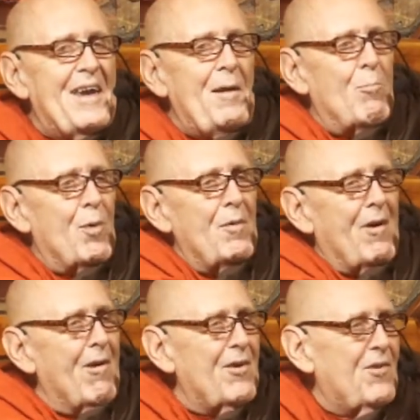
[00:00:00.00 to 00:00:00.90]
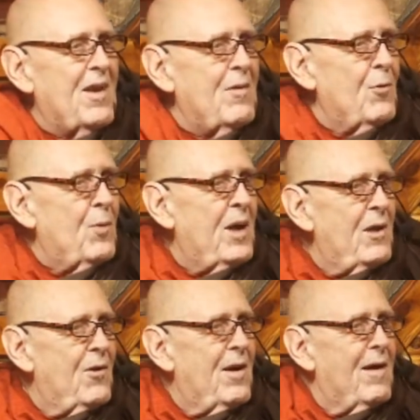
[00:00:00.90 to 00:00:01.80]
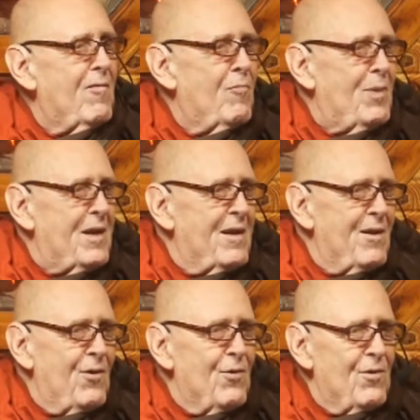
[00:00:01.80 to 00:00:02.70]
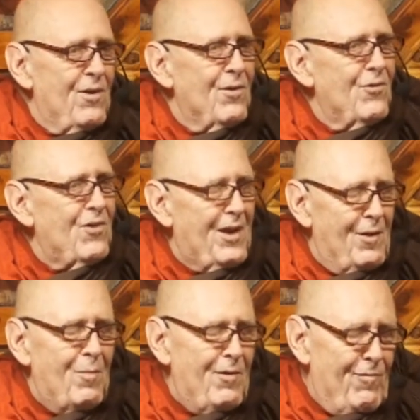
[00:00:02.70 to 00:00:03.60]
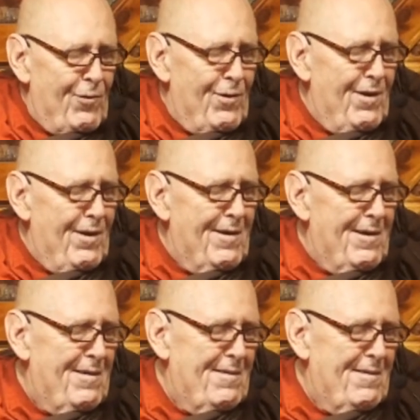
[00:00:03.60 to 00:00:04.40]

Keep progressing the way you have been, and you'll you'll see it before long.